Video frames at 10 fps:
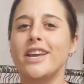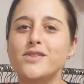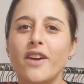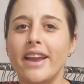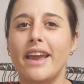Thanks
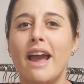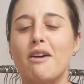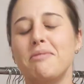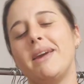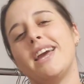for hanging out
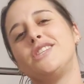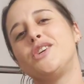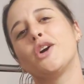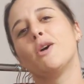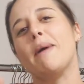with me. It's
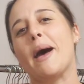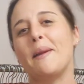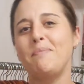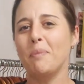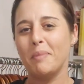your girl
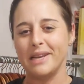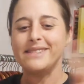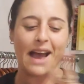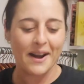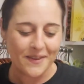Mad. Peace
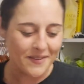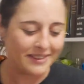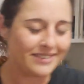out.